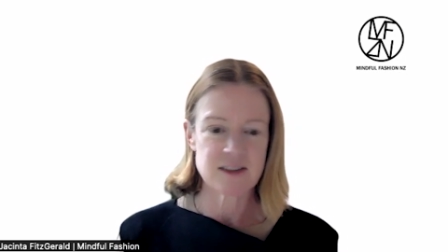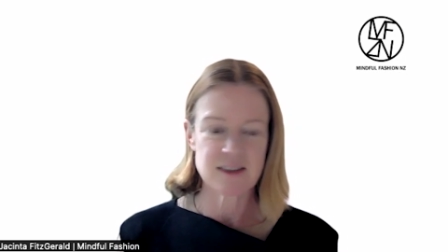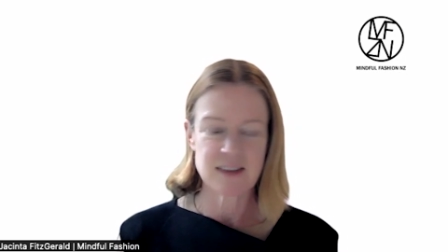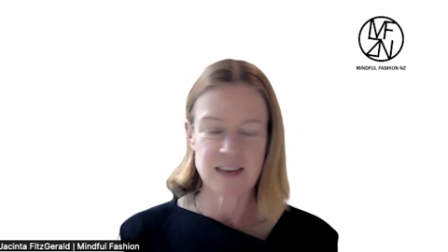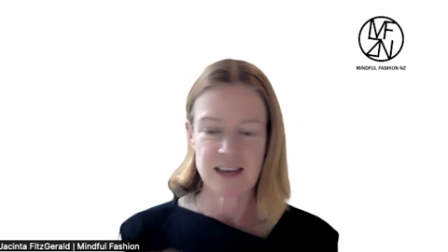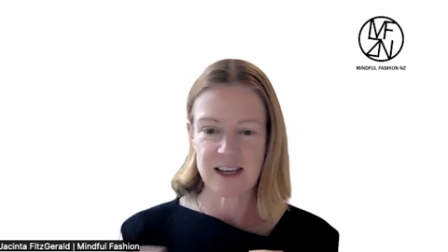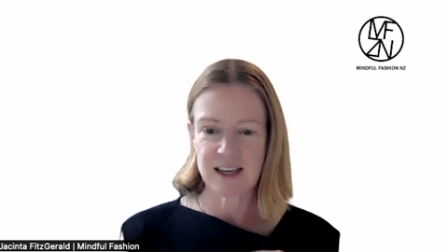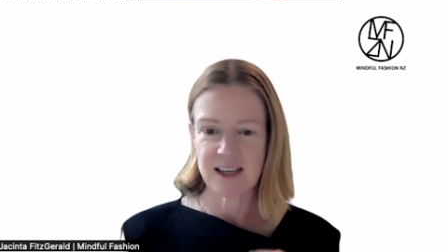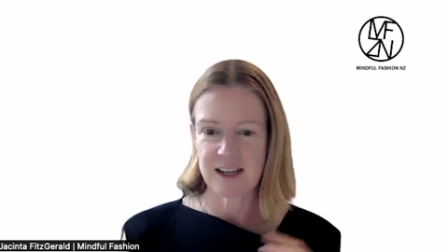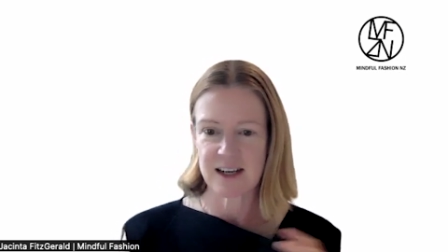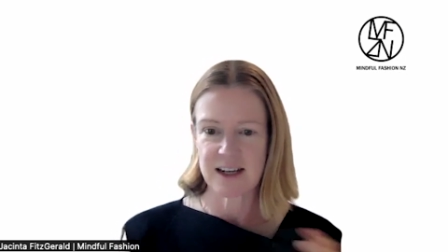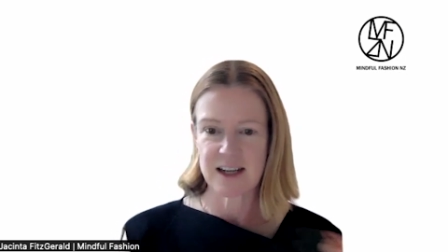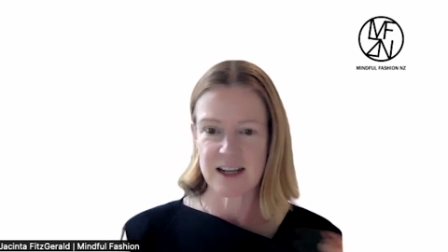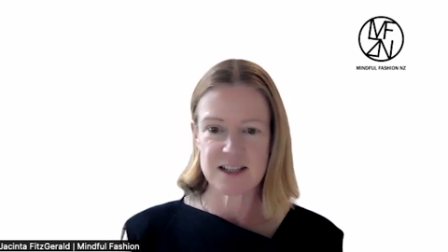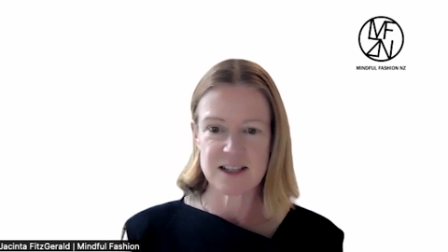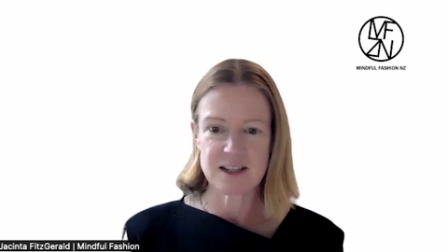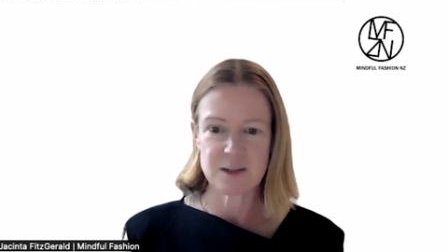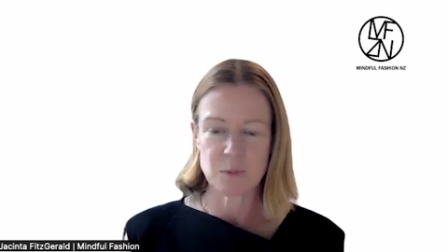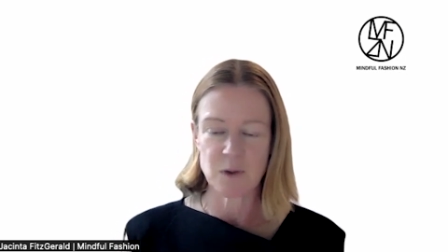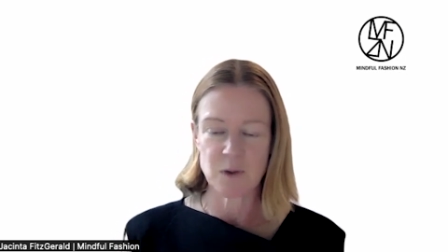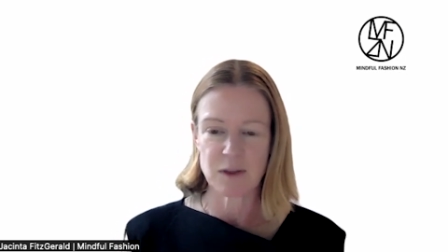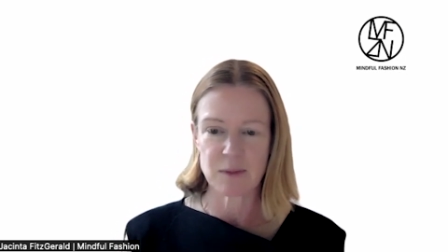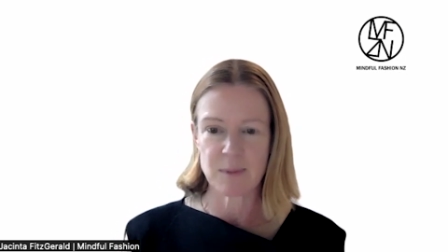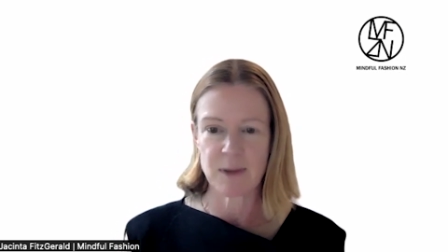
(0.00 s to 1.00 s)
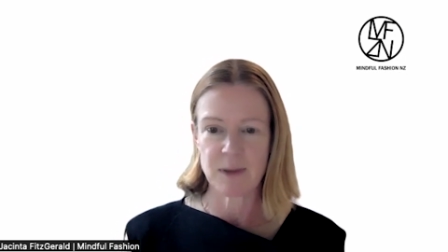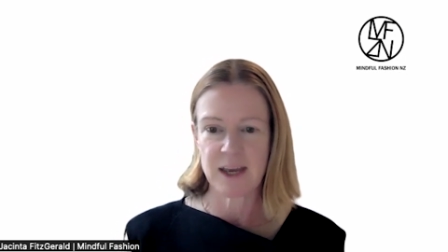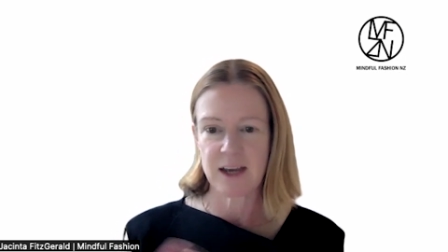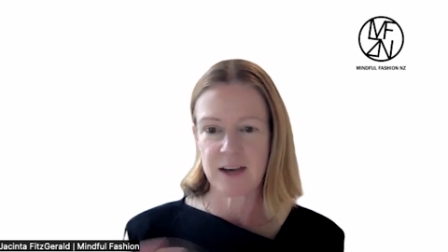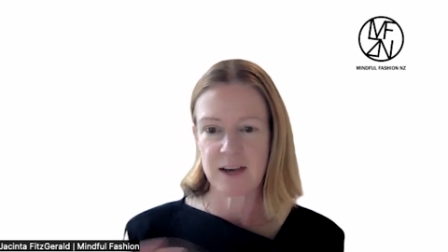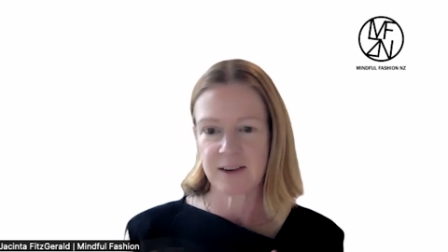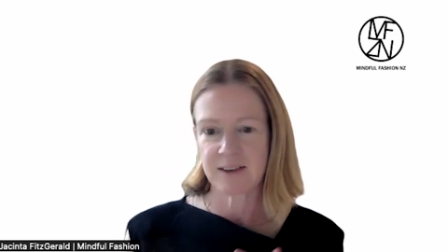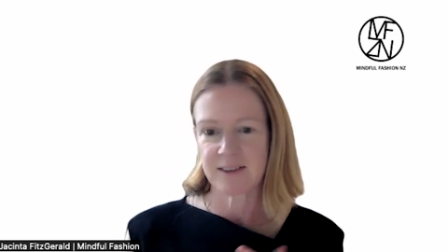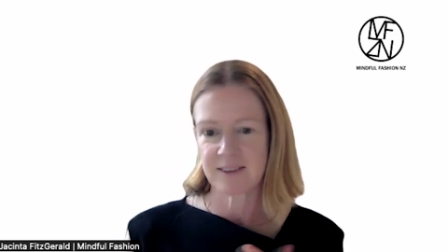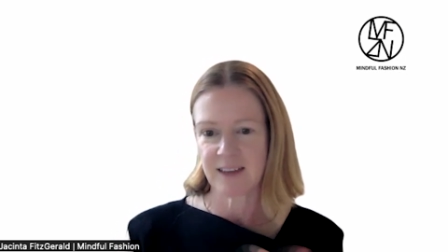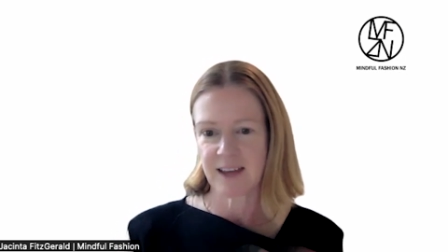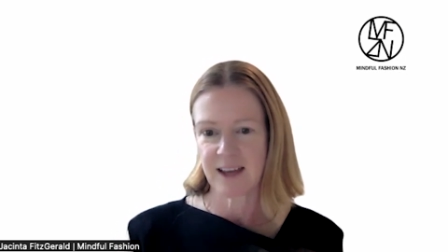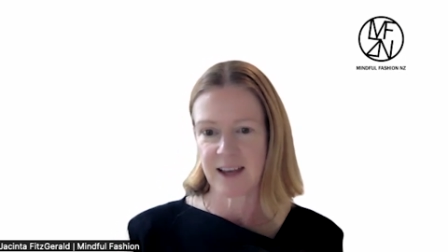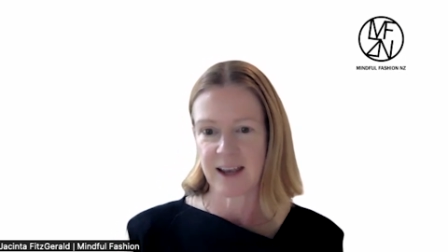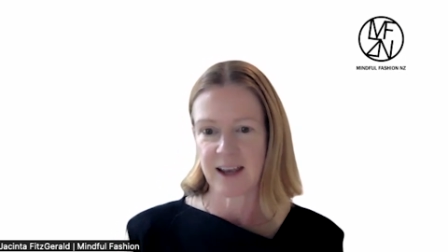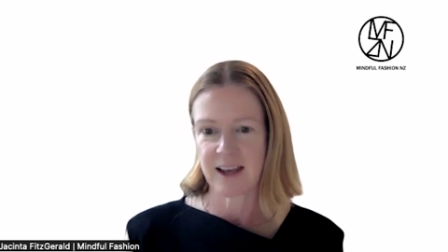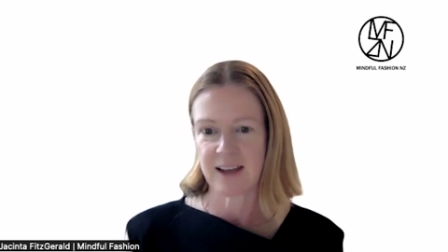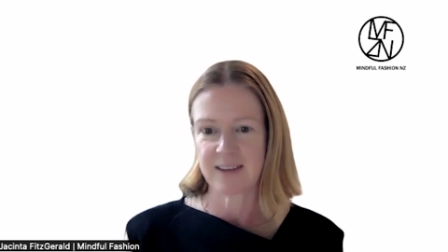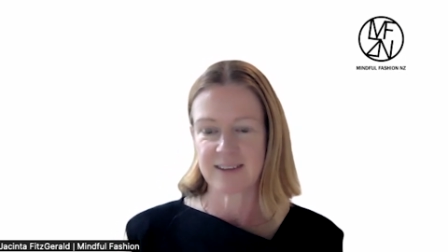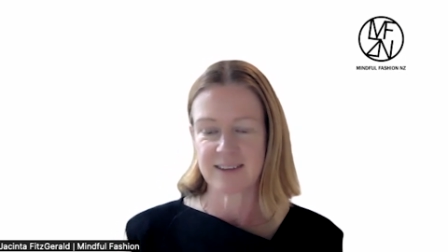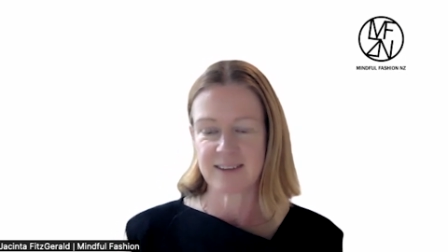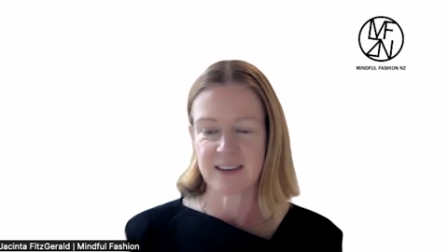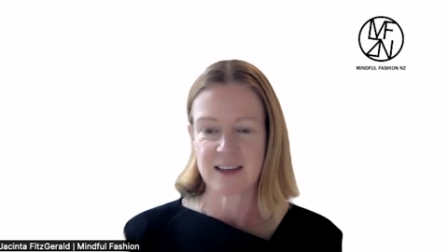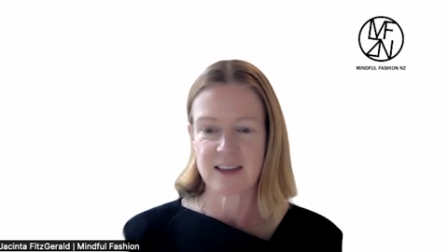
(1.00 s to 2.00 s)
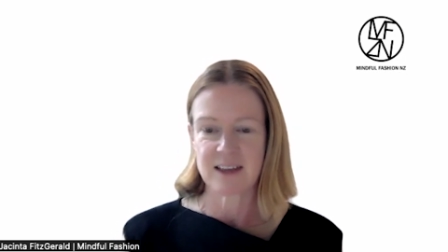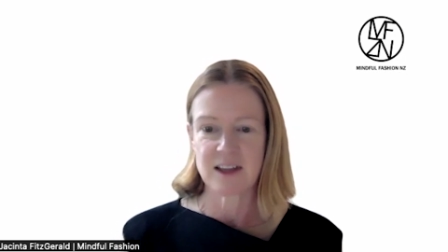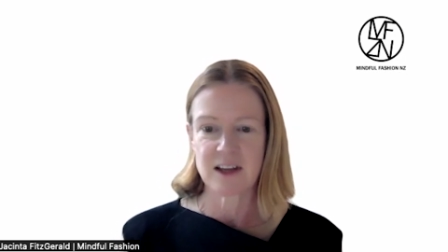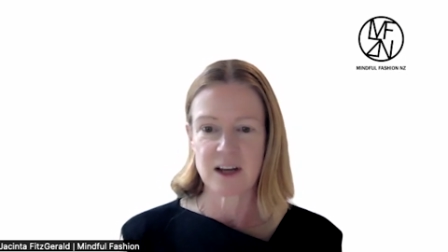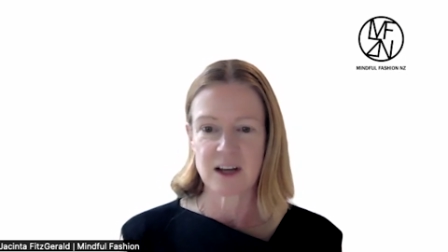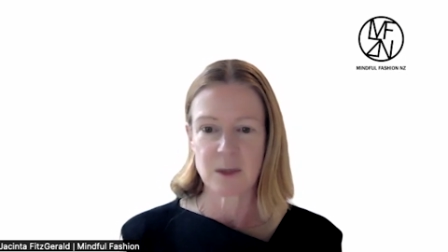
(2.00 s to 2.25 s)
They connected with me because they had seen that